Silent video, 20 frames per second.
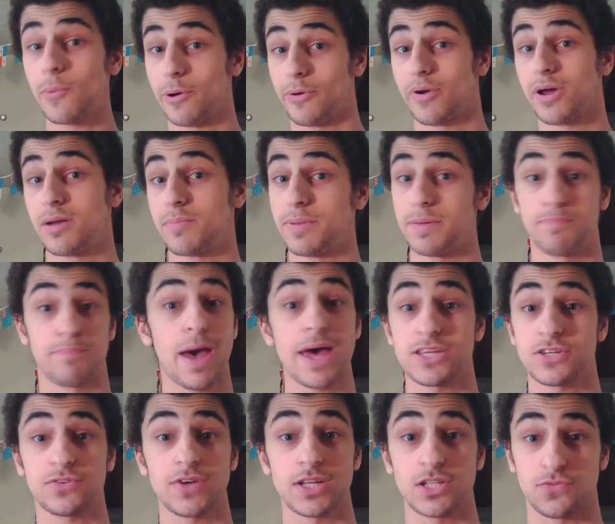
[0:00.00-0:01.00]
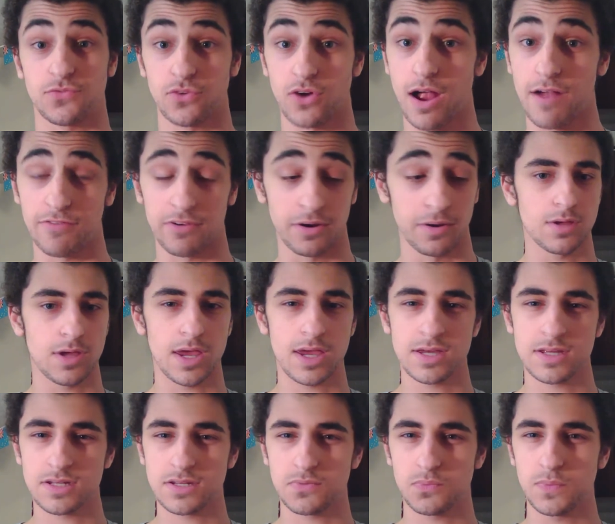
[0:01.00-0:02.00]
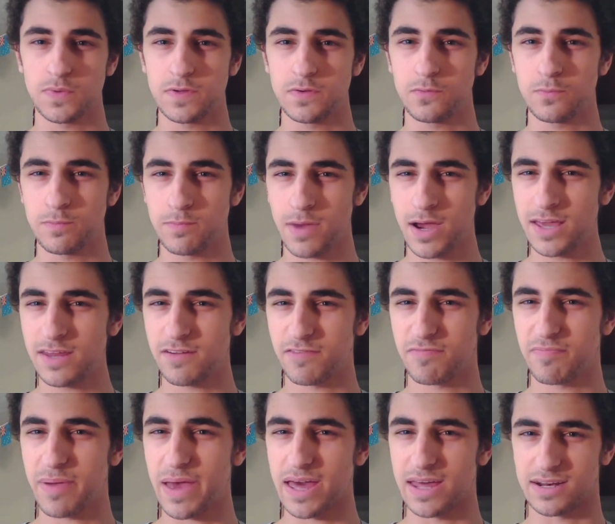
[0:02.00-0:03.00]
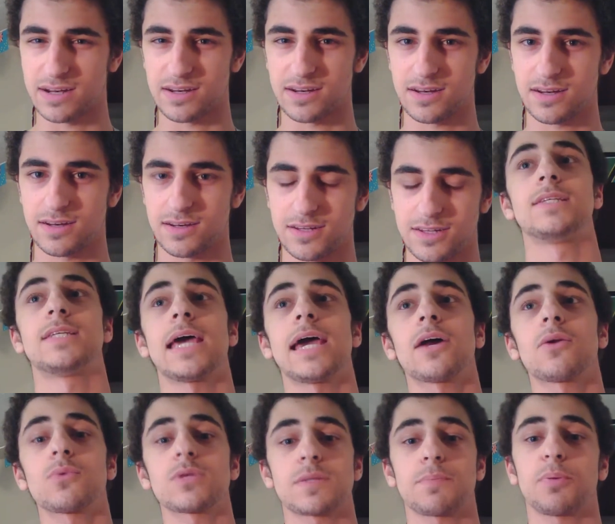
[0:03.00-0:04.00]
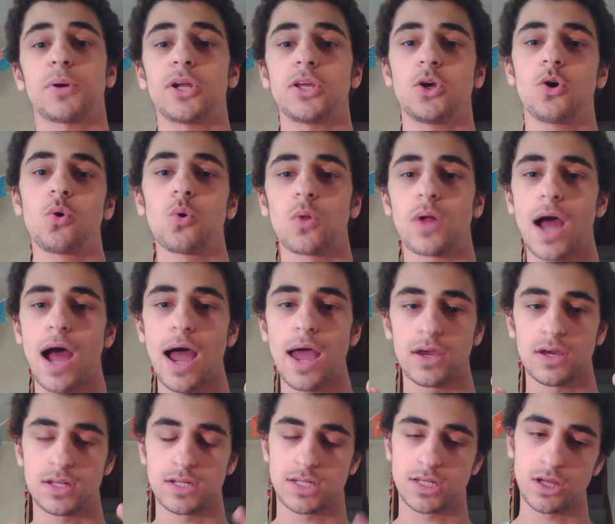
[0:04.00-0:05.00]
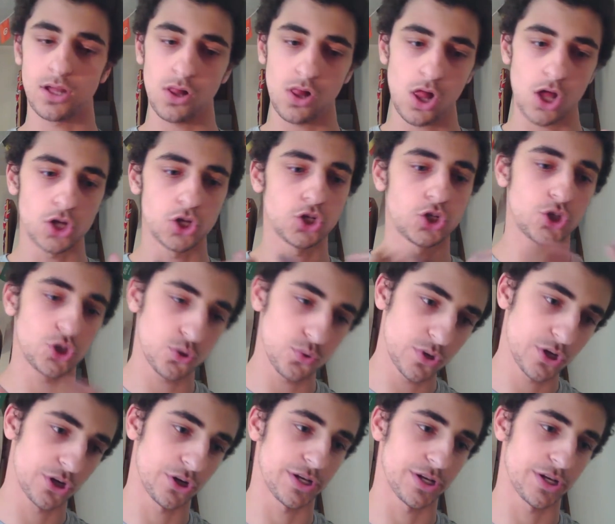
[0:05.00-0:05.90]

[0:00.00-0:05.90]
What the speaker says: we were going to be best friends forever, and we might have been. Dan was a pretty cool guy until junior